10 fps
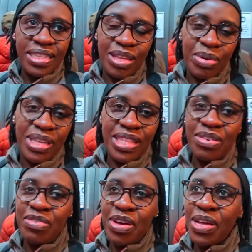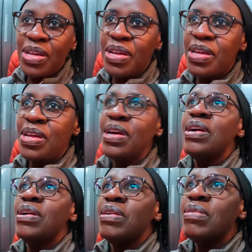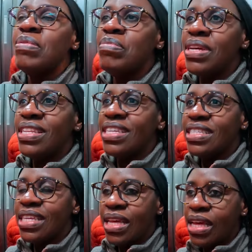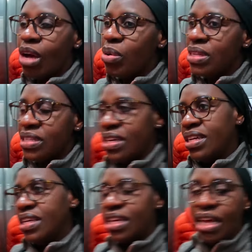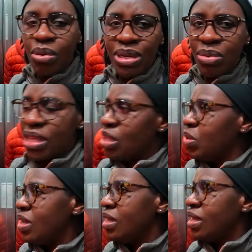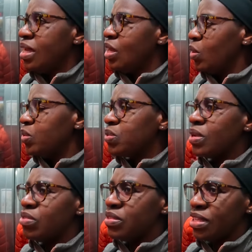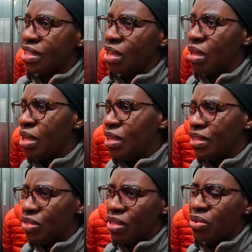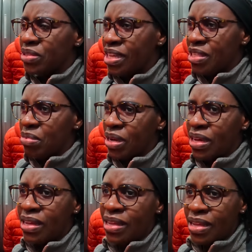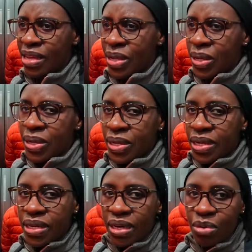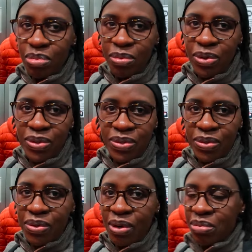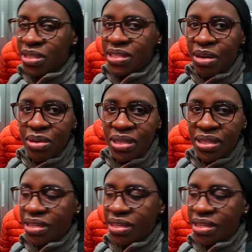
The way they've made this. I wonder. I wonder whether they were also lifts in the in those days back. How people used to go up this tower.